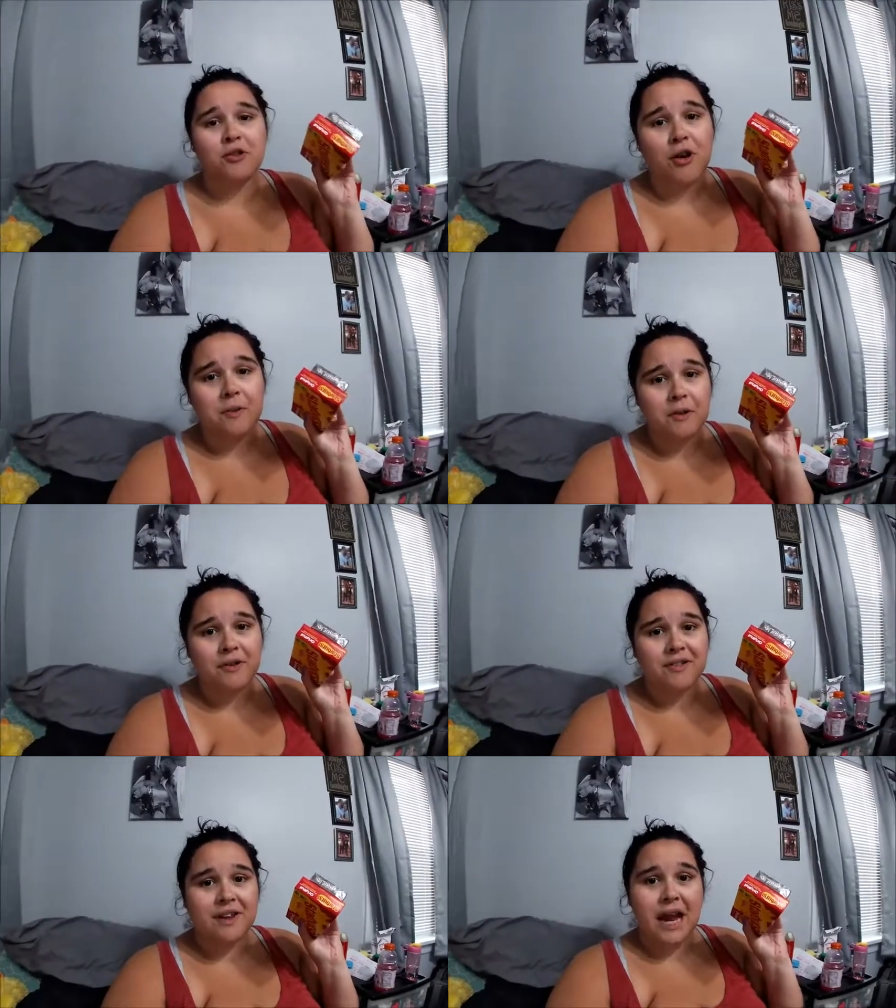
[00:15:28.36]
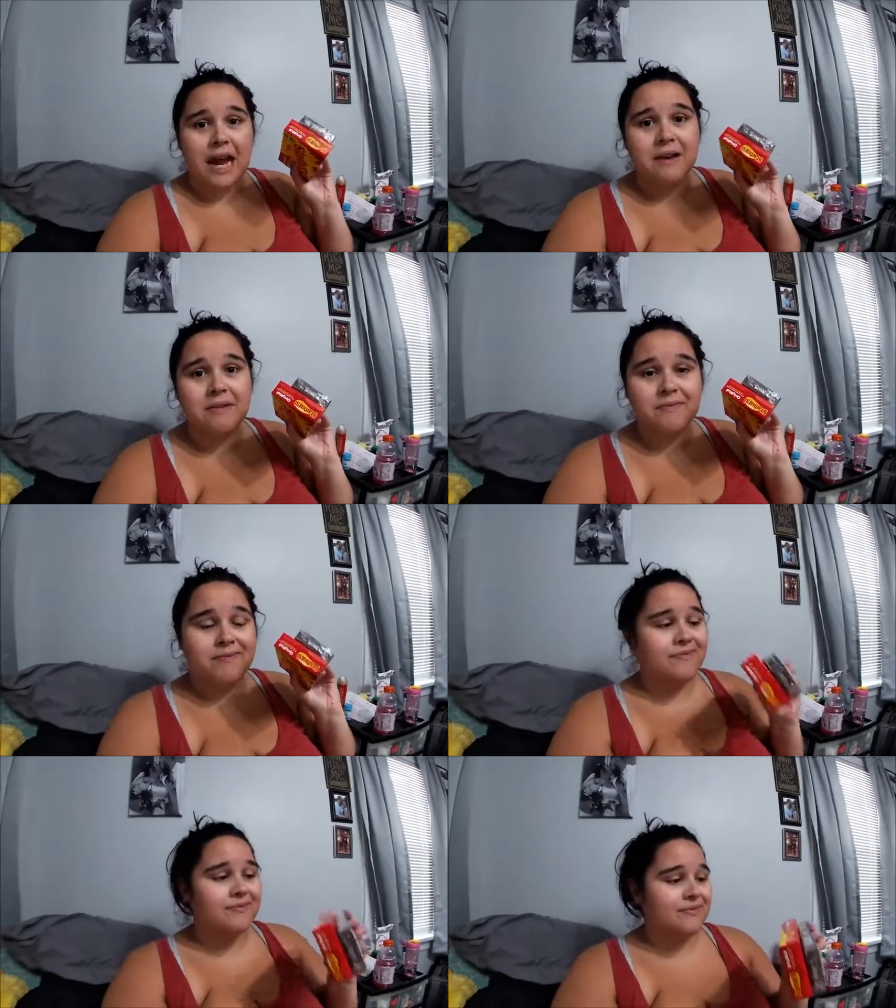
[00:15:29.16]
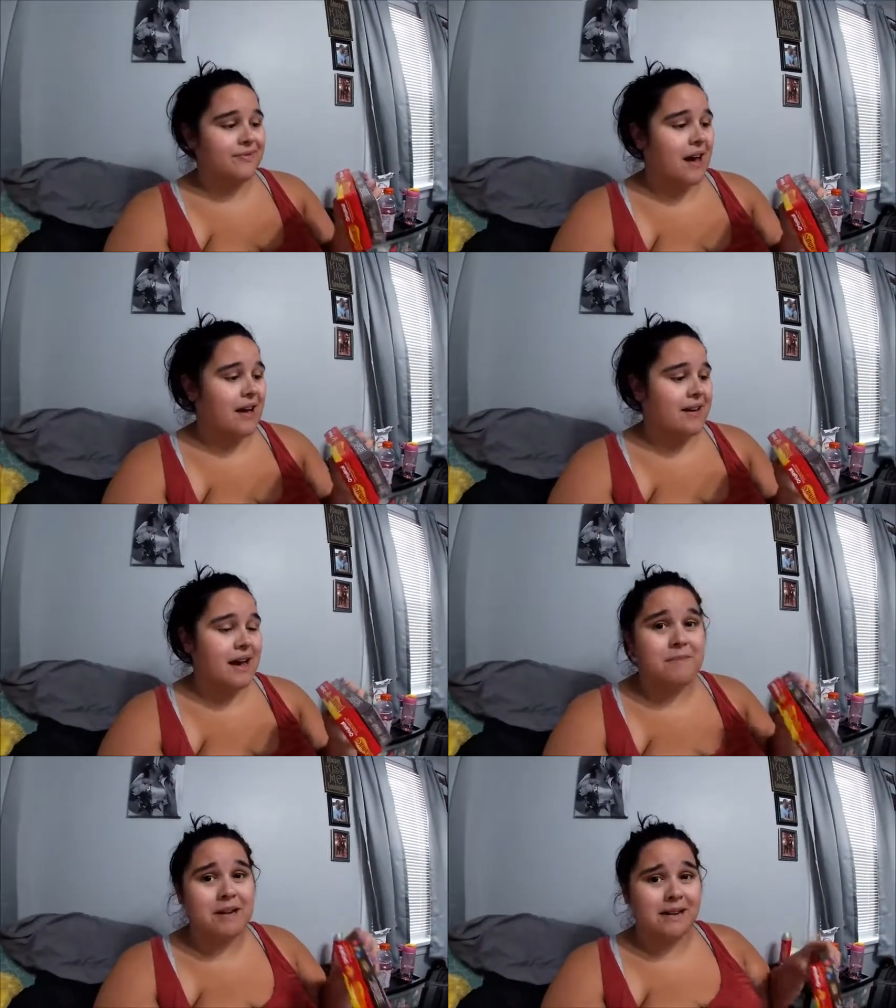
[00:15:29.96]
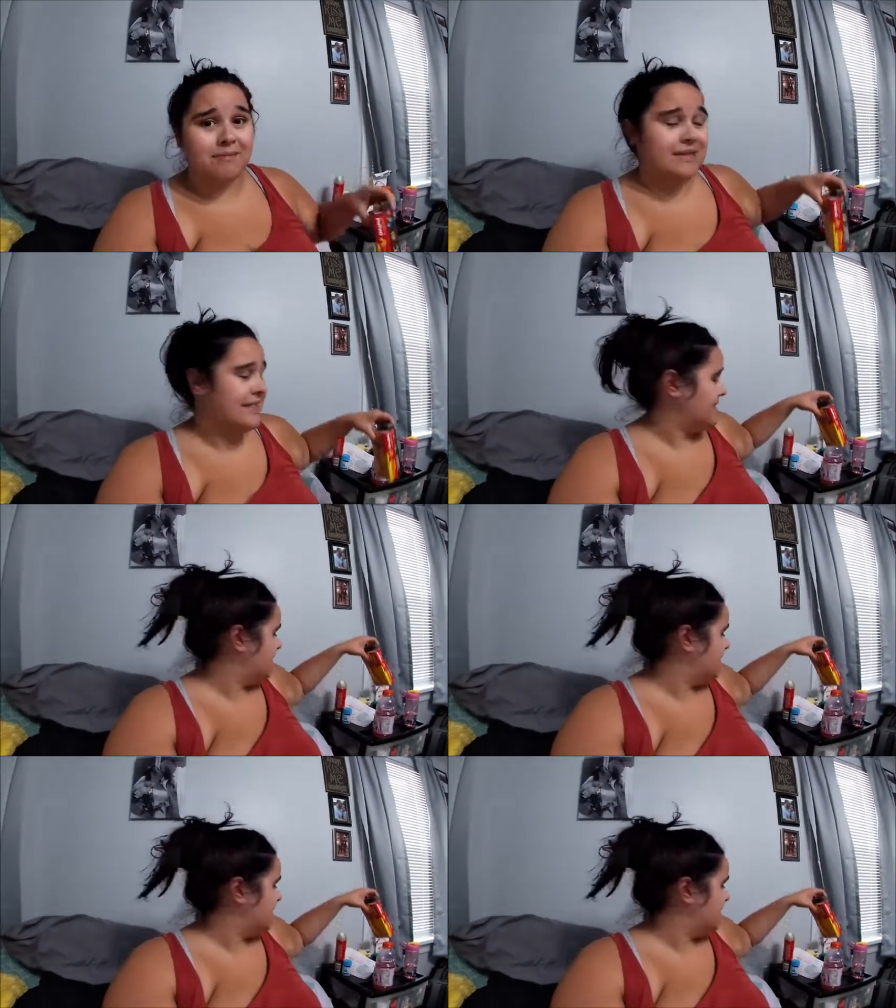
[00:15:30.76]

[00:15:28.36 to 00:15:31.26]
Starburst and uh, a mom's